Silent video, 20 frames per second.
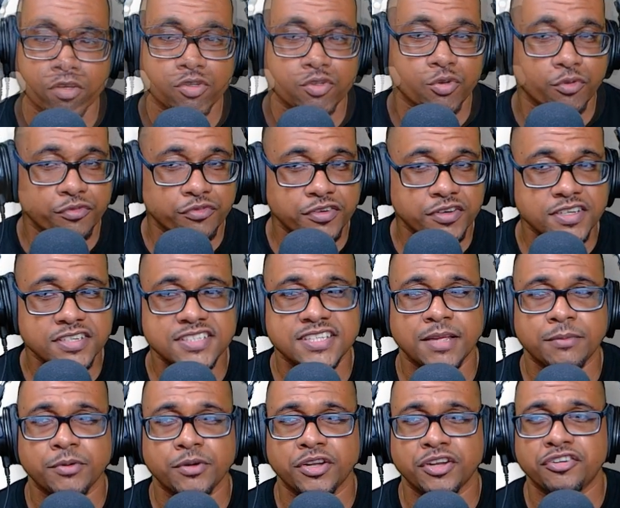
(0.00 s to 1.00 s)
So
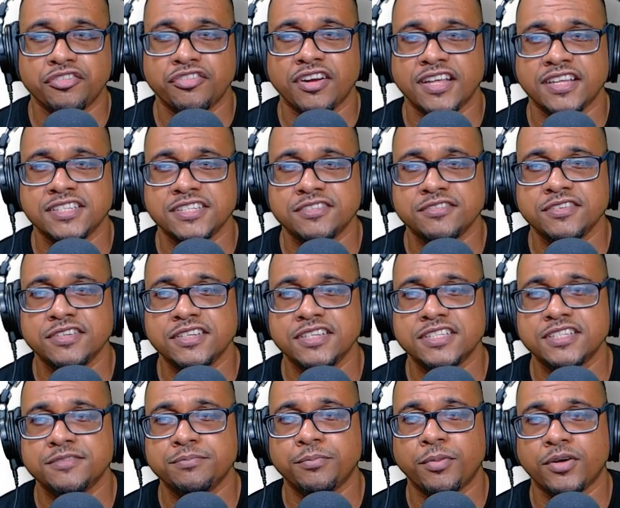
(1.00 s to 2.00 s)
first, I'm going to transfer
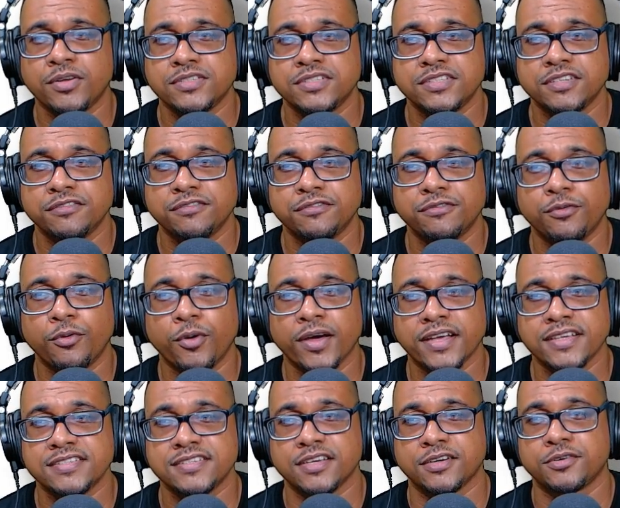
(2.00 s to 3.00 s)
this positive
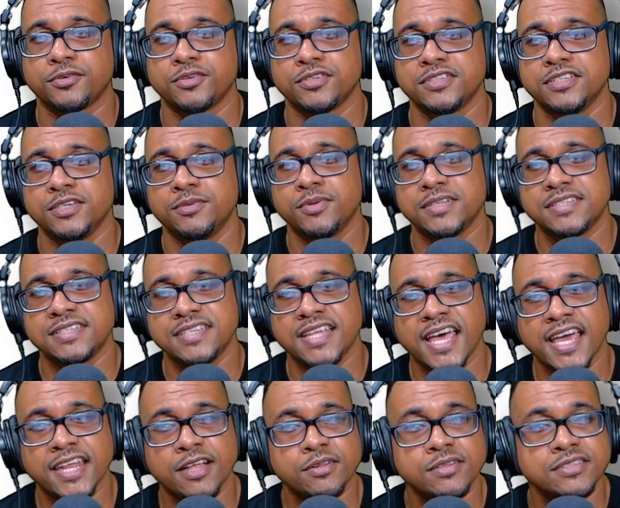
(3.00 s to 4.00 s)
4x across the equal
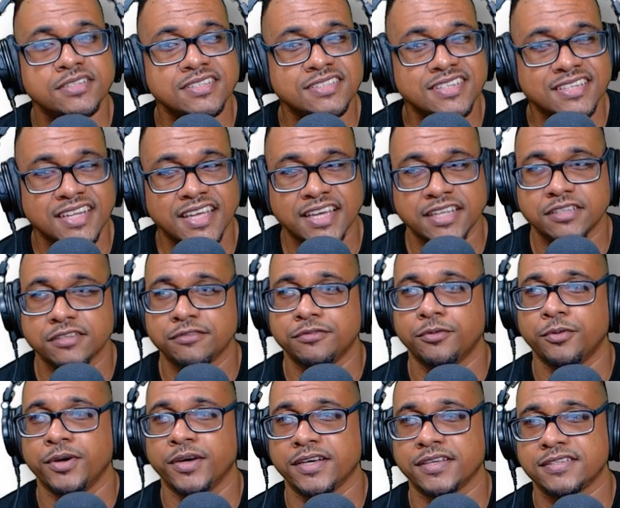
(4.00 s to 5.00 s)
sign. I'll turn to negative
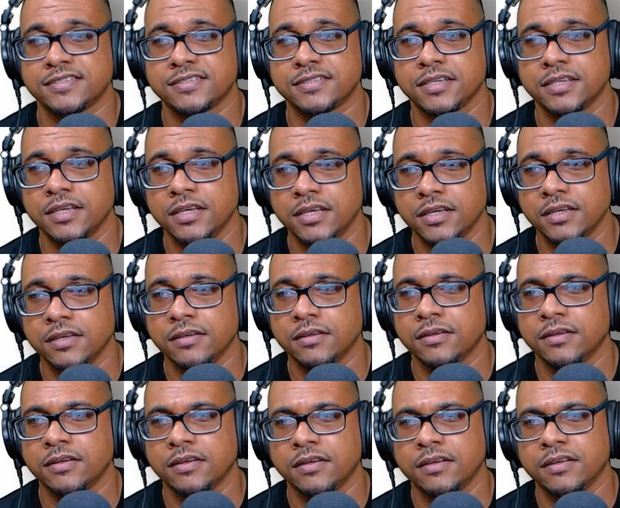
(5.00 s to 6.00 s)
4x.
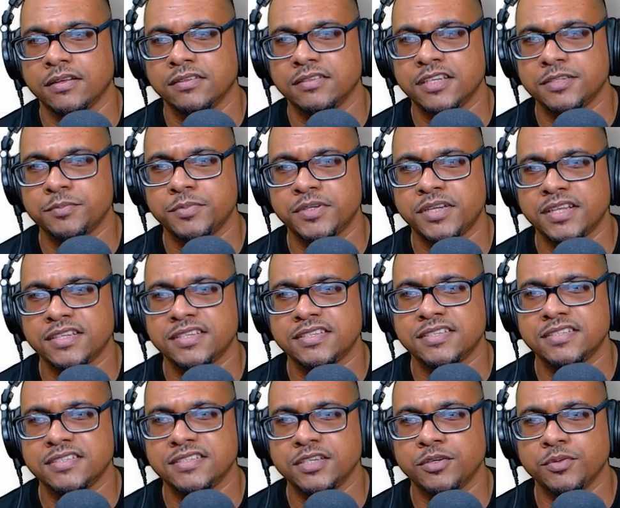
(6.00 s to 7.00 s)
Let's put that
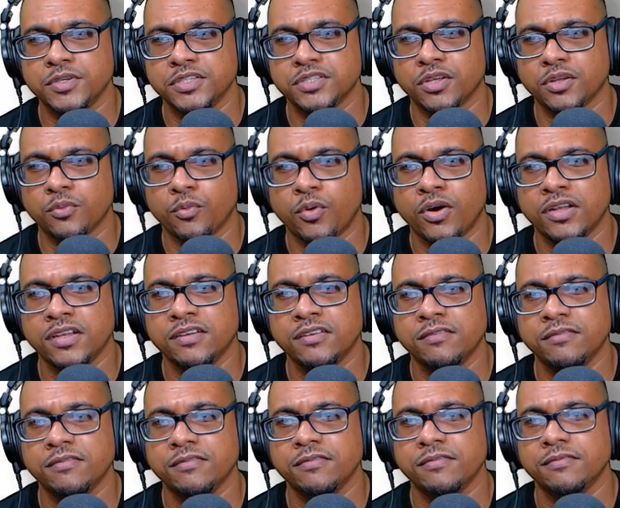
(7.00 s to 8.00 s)
this is equation
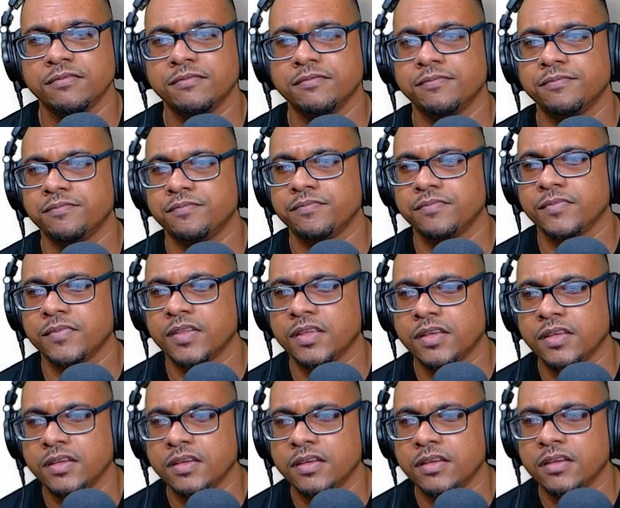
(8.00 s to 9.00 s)
1.
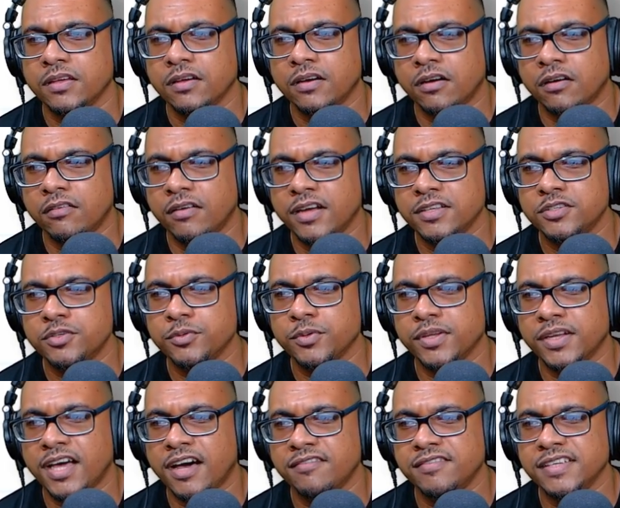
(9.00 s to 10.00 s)
All right, so we're
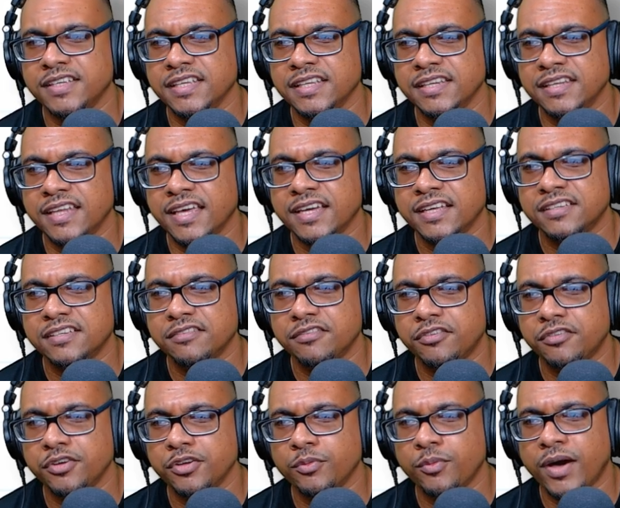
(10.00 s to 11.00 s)
going to have the negative
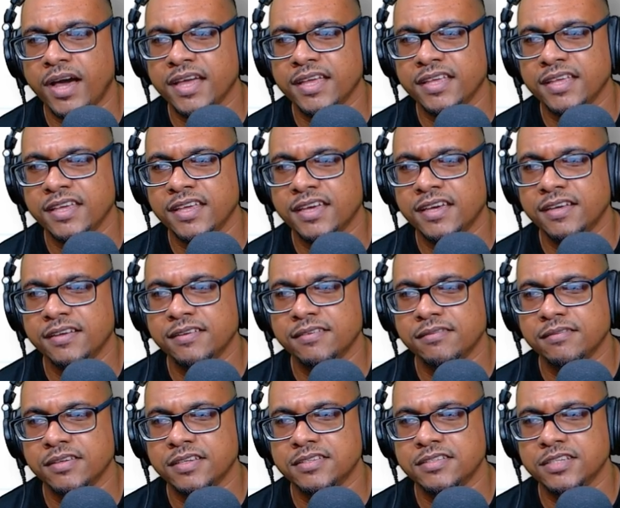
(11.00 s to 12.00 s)
3y here
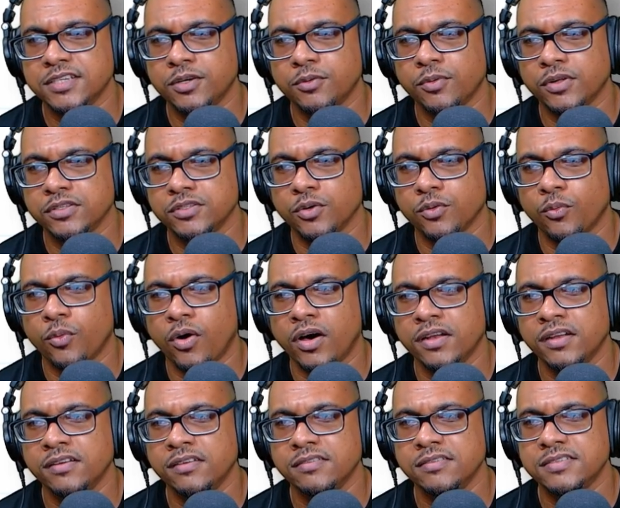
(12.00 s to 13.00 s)
is equal to
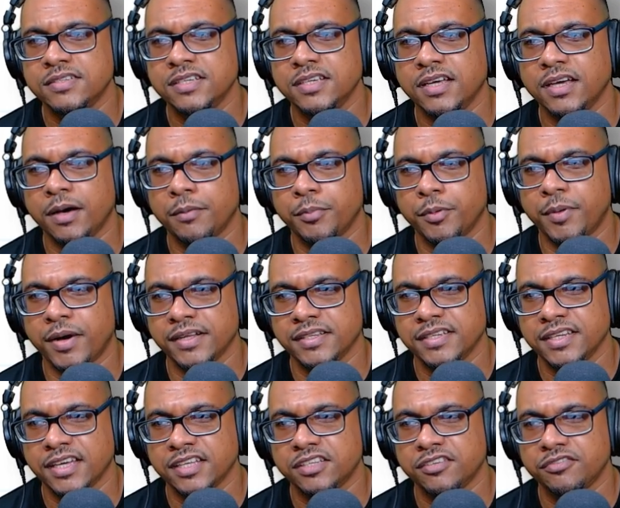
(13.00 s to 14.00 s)
1. See, I put back
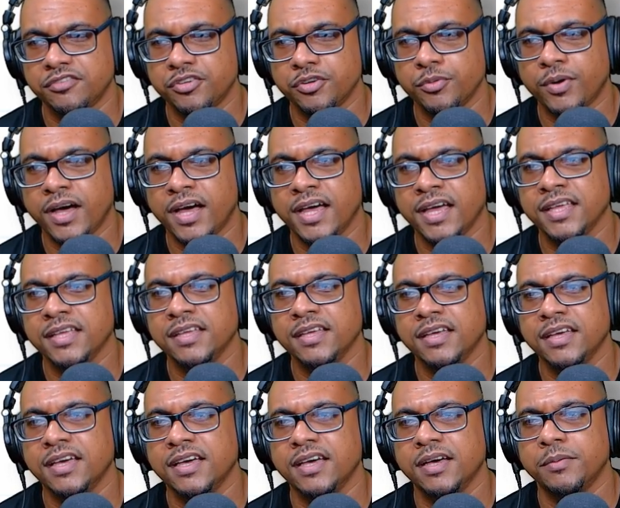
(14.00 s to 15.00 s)
the negative 3y,
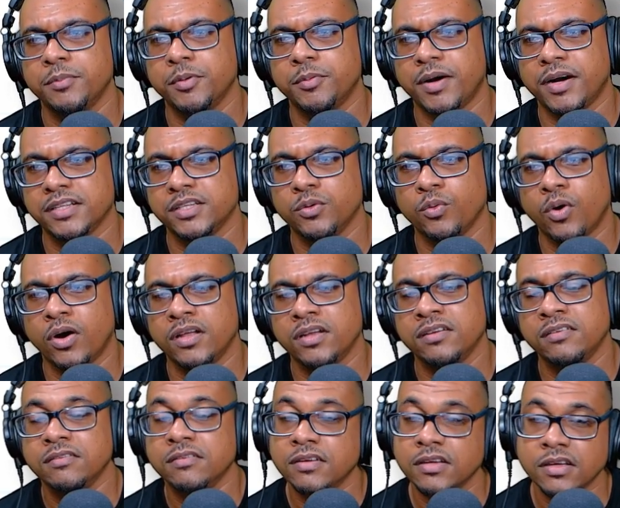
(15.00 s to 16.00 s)
put back the
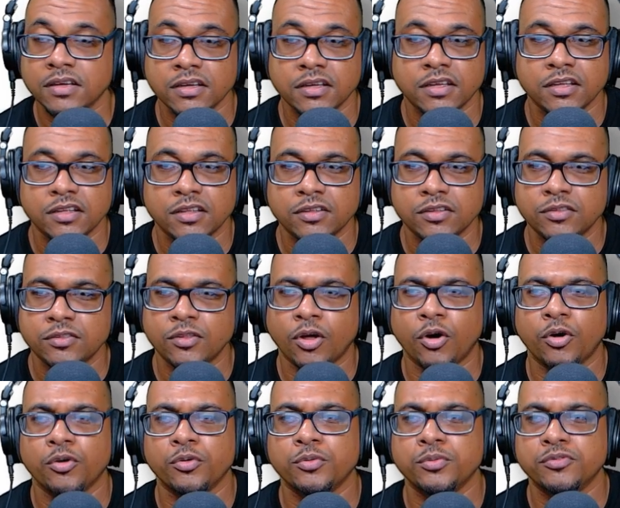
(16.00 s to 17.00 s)
1.
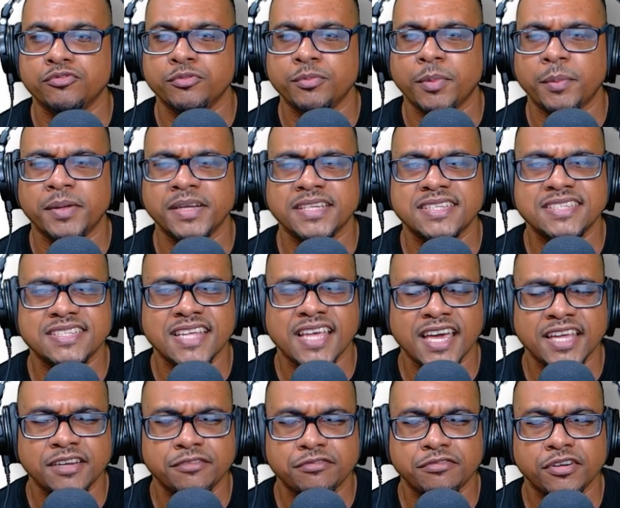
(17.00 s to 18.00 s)
Now, remember the
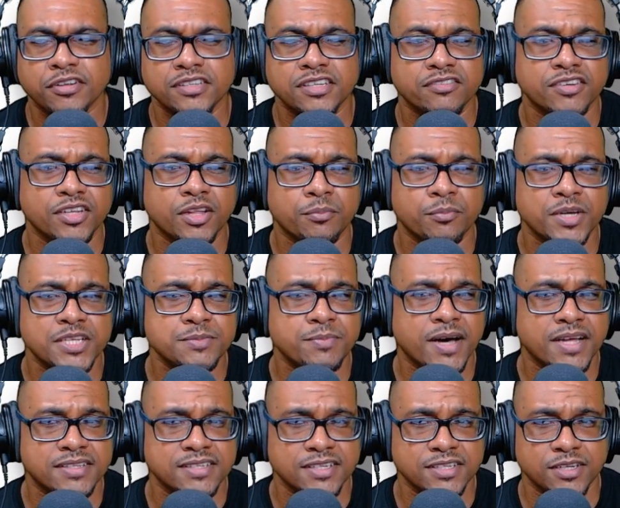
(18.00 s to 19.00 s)
sign in front of a number is
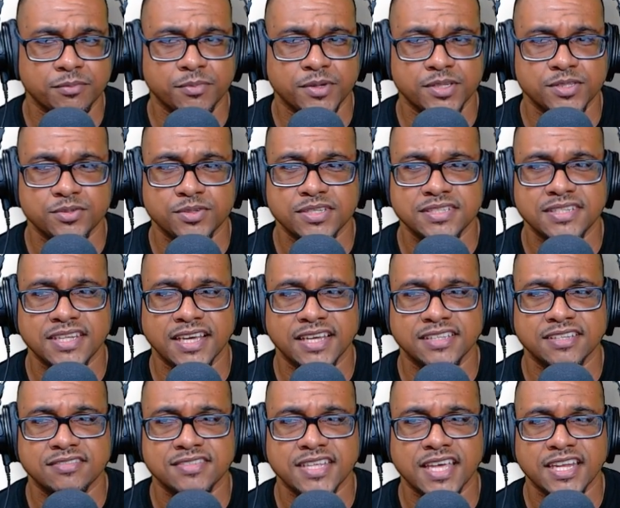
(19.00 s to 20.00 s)
part of the number, so this
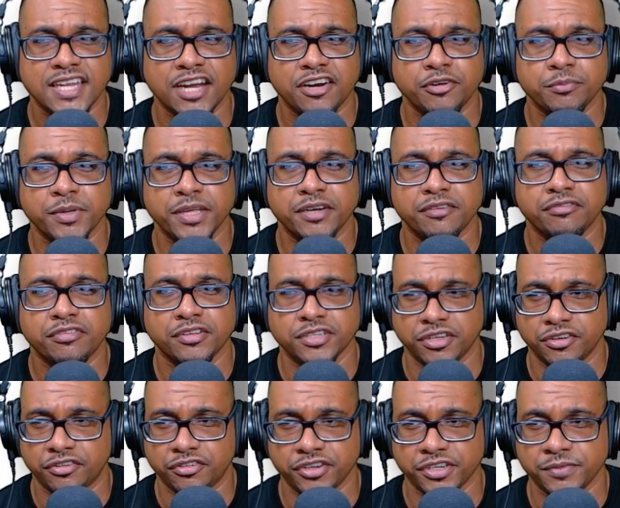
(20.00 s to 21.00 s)
negative sign has remained in
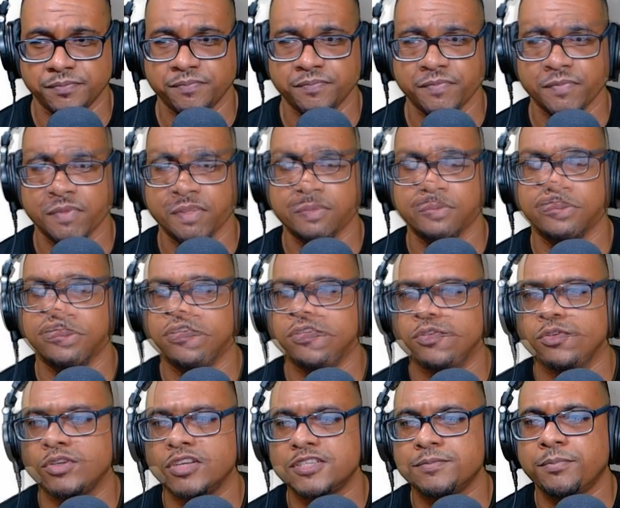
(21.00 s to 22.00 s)
front of the 3.
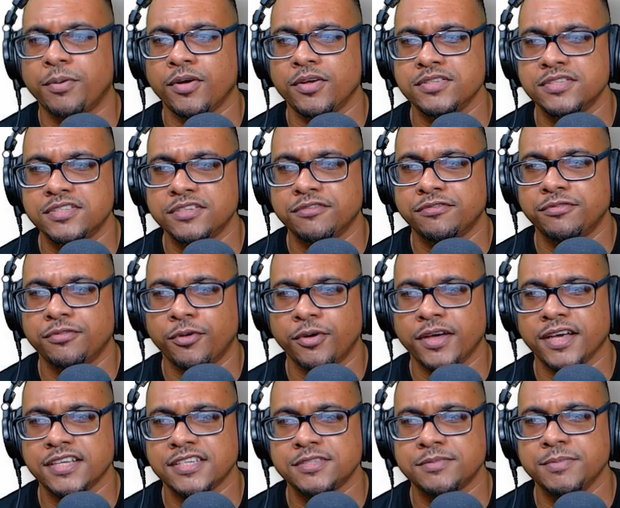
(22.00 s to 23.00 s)
So this positive
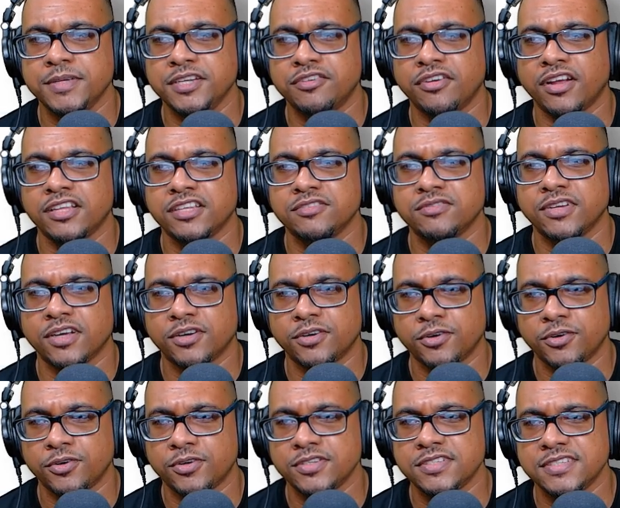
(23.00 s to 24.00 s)
4x being transferred
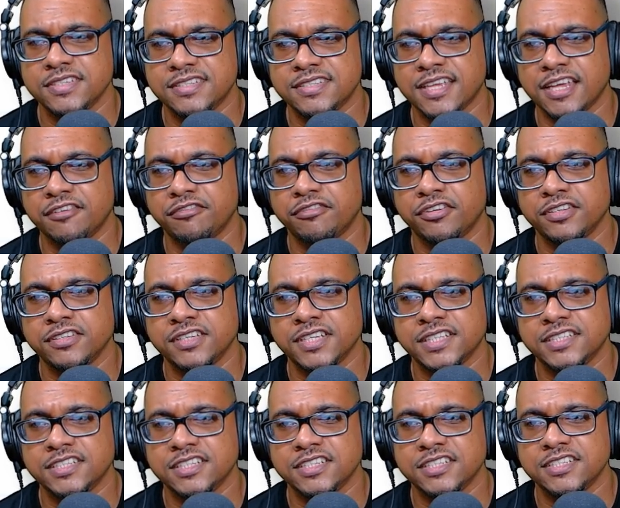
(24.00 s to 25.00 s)
across, the sign in front
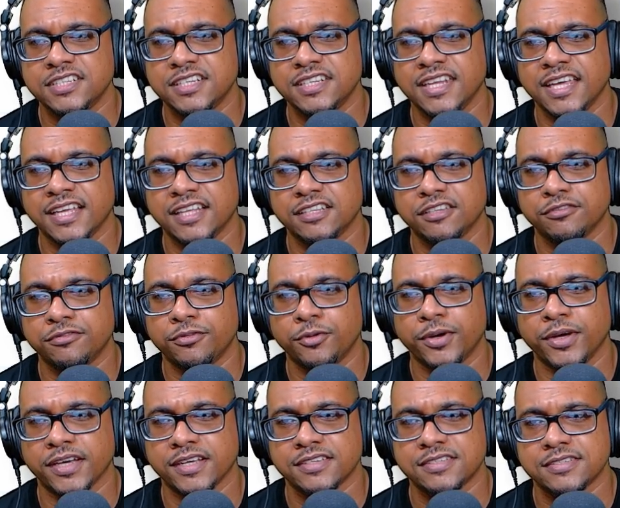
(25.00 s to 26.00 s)
of it changed to negative
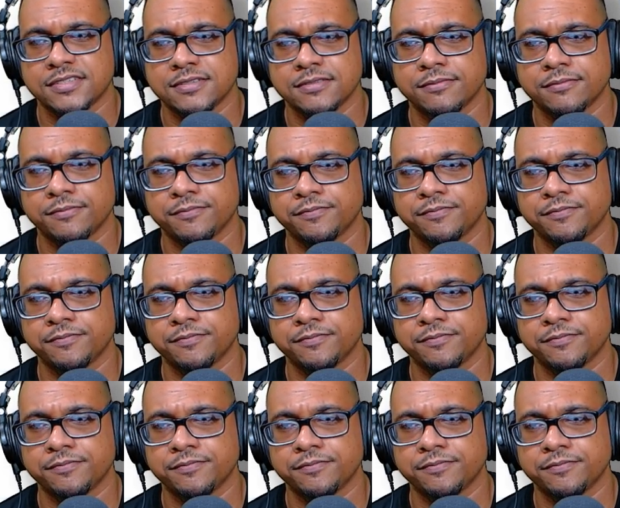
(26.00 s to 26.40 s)
4x.